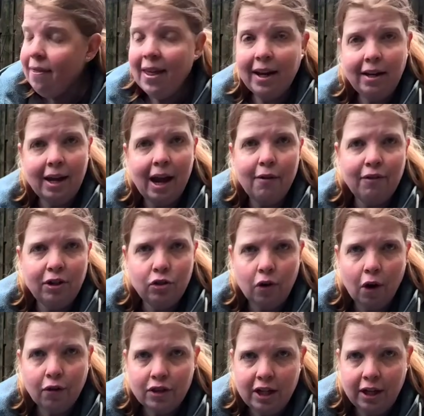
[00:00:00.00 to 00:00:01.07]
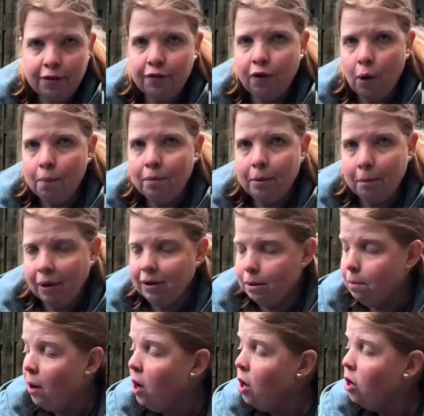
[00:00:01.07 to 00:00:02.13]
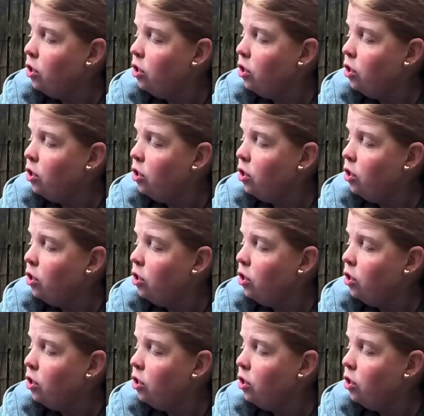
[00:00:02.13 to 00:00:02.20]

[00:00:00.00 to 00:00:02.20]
Then you're having drafts here from the bottom.